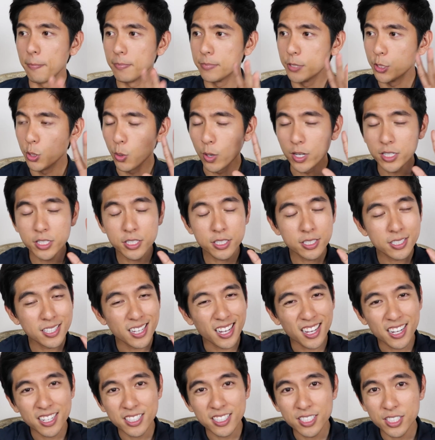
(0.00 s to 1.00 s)
So I just
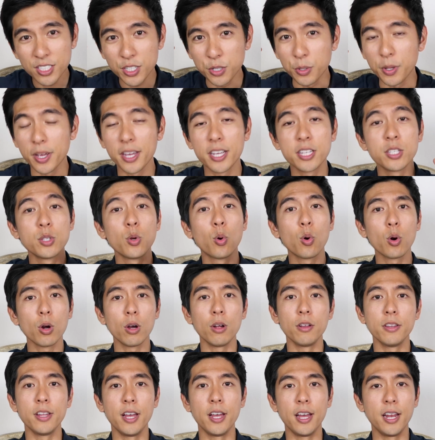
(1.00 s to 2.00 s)
decided to ignore
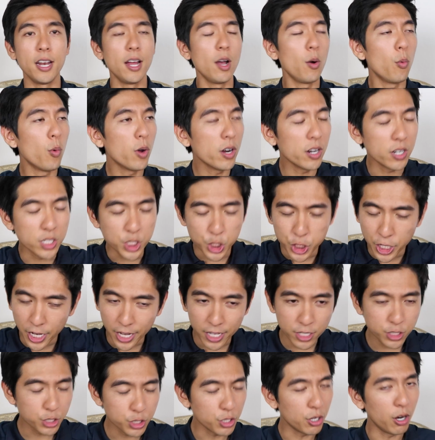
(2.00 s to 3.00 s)
all that. I wanted to
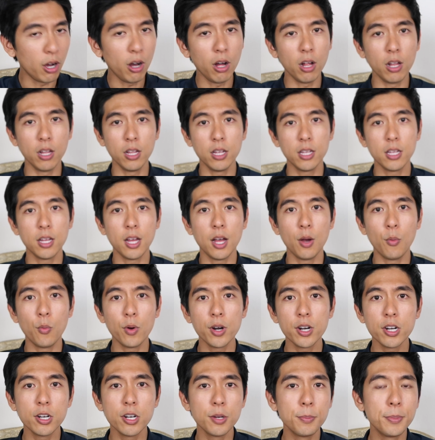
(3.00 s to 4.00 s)
change it all. I
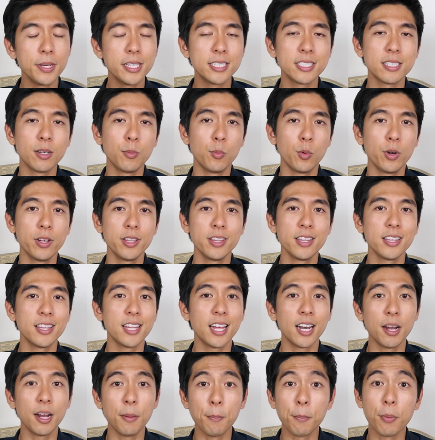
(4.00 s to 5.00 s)
wanted to be someone
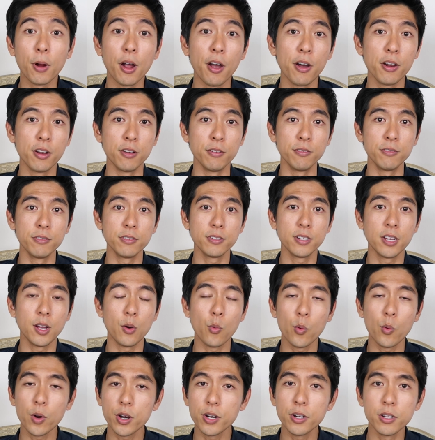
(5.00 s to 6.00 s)
that I'm proud of.
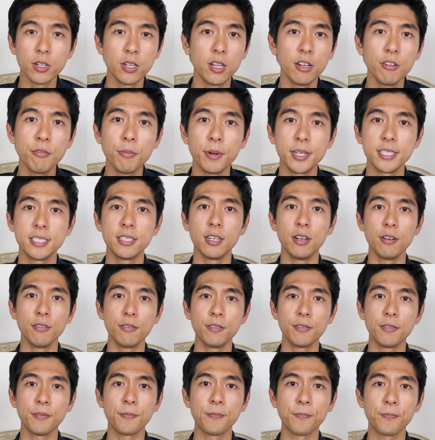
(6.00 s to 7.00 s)
I wanted to love
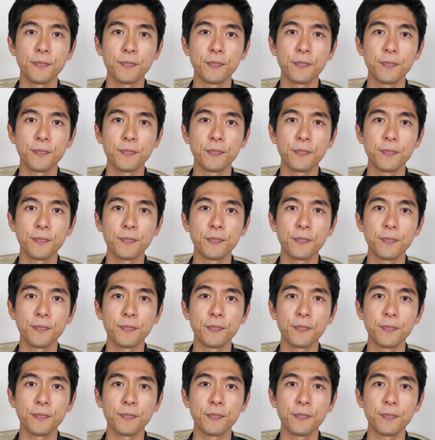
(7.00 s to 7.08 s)
myself.